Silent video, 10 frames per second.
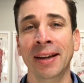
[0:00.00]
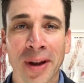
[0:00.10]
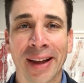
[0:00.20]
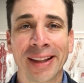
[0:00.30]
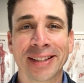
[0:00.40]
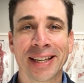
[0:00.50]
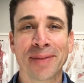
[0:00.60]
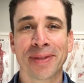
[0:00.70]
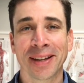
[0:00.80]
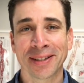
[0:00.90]
Okay, let's
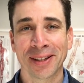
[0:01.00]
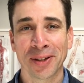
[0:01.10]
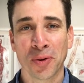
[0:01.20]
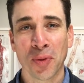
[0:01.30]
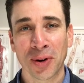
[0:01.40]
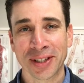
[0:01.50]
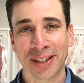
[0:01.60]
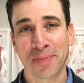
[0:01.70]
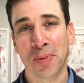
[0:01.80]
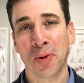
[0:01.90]
keep things a little more
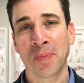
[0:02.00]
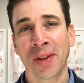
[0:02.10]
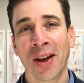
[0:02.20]
simple.